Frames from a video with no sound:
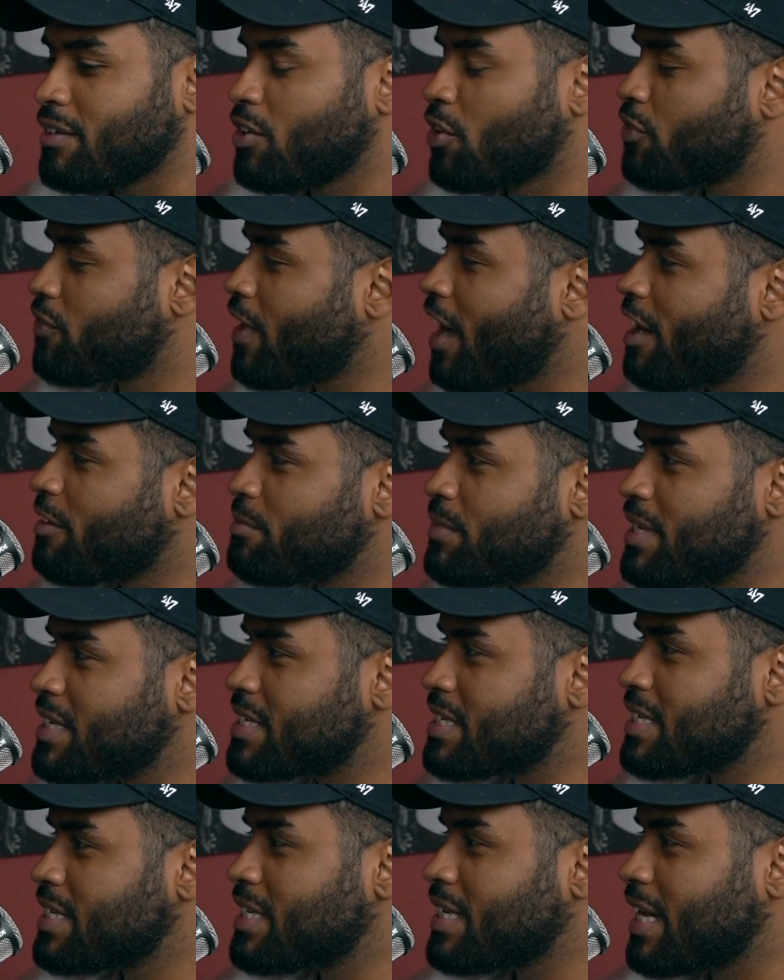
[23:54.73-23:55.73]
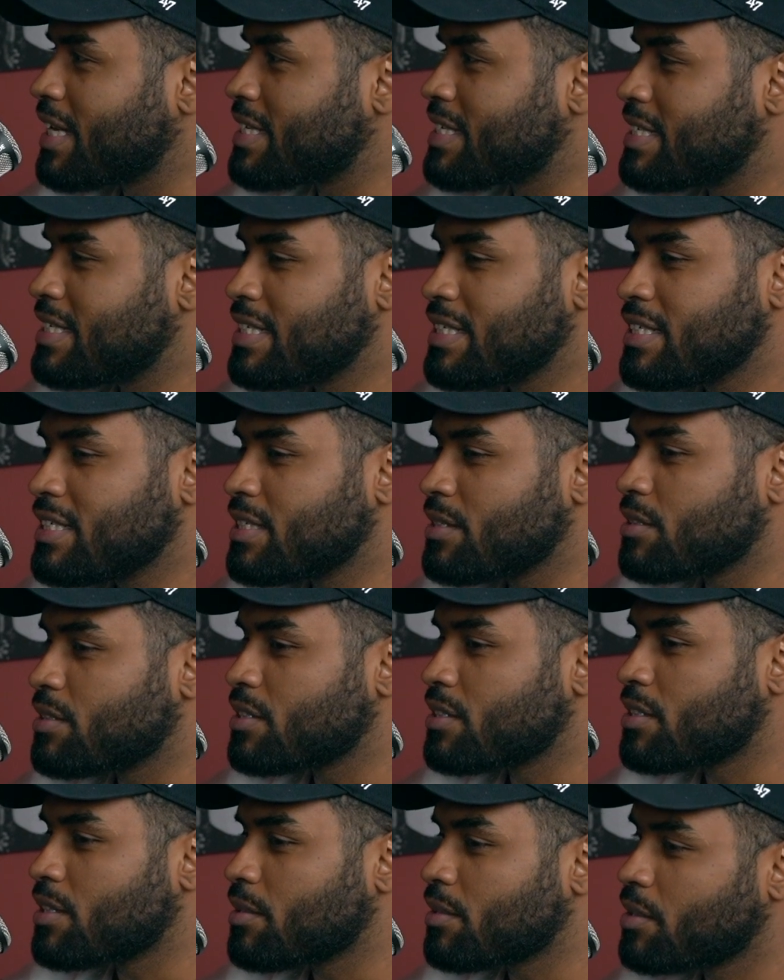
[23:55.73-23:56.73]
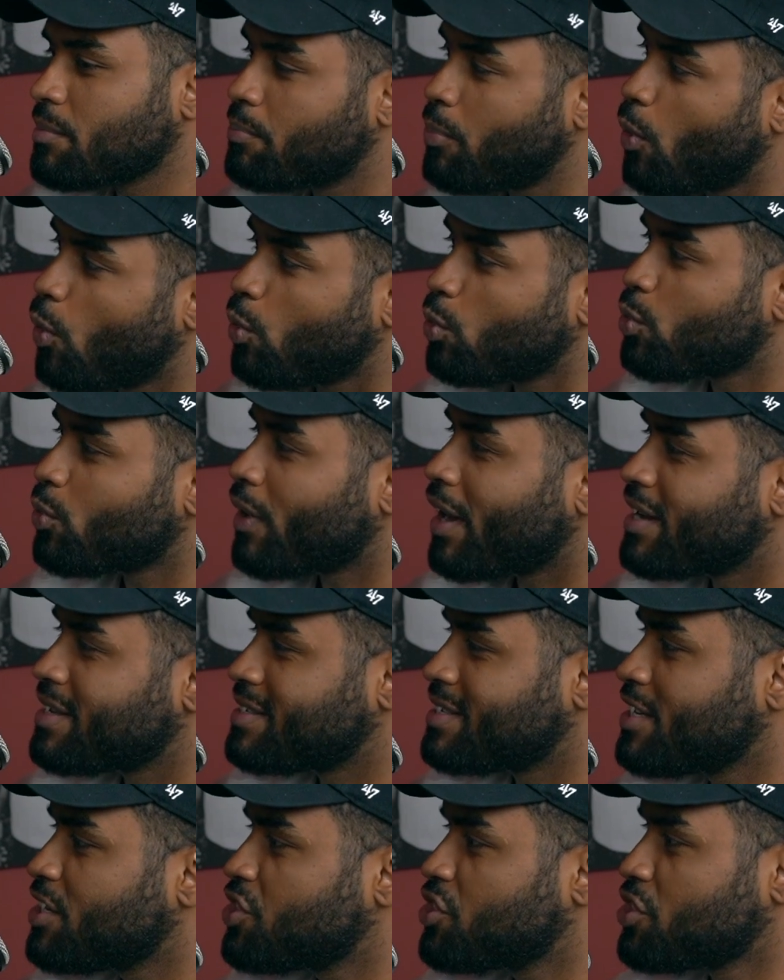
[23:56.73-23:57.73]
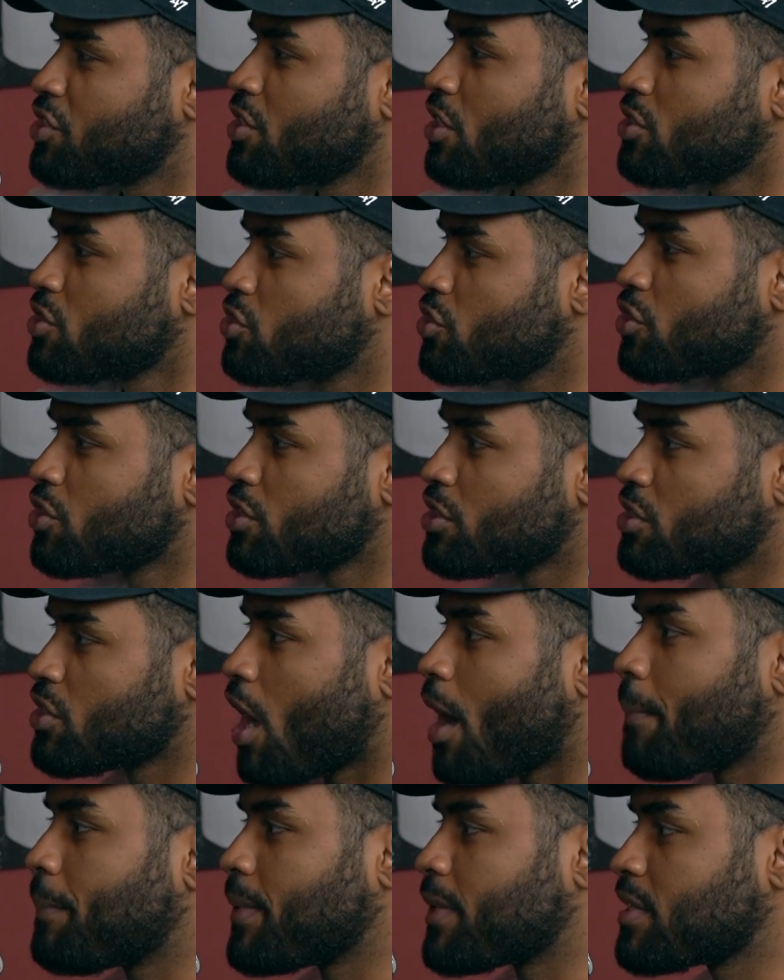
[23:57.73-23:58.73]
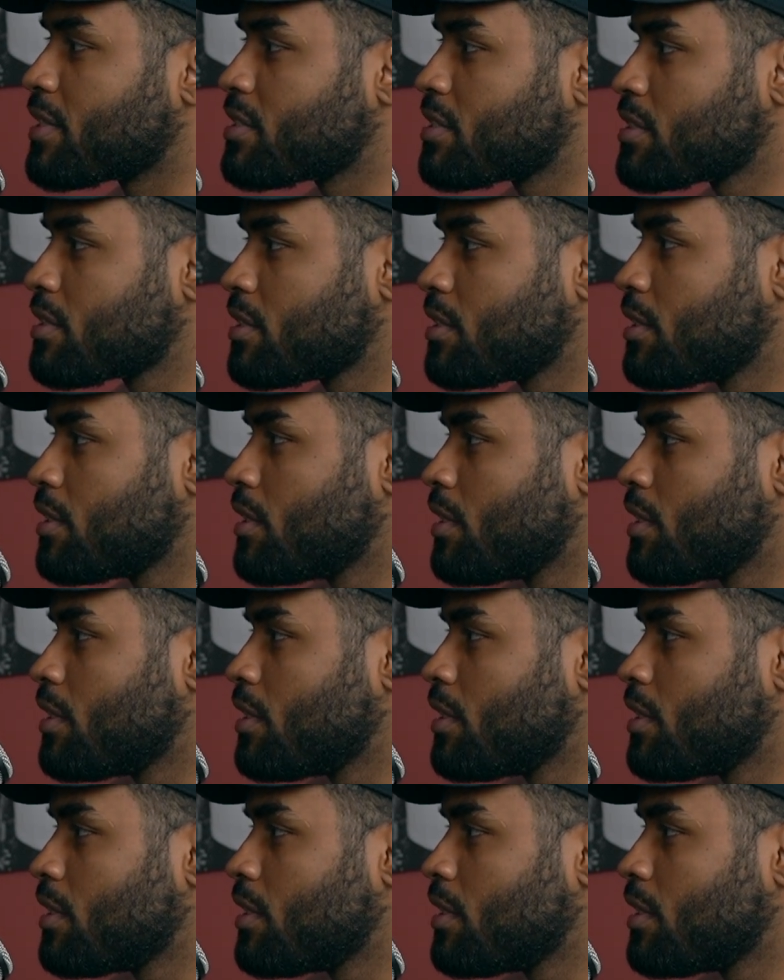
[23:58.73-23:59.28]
you know, 5 minutes in I see the polarization on certain topics.